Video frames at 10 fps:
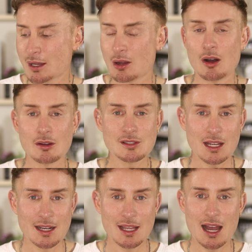because
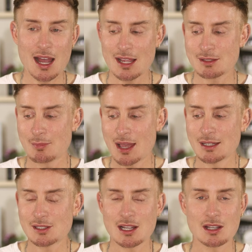INIA has
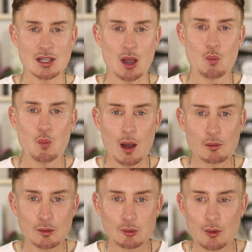made such a
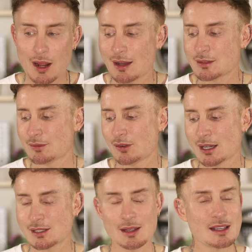well thought out
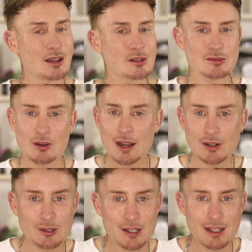device, it goes right
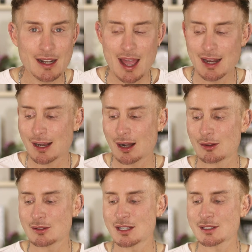on in and it
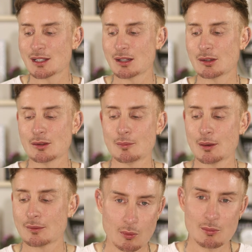closes the loop
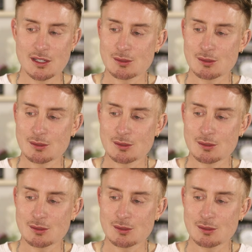when we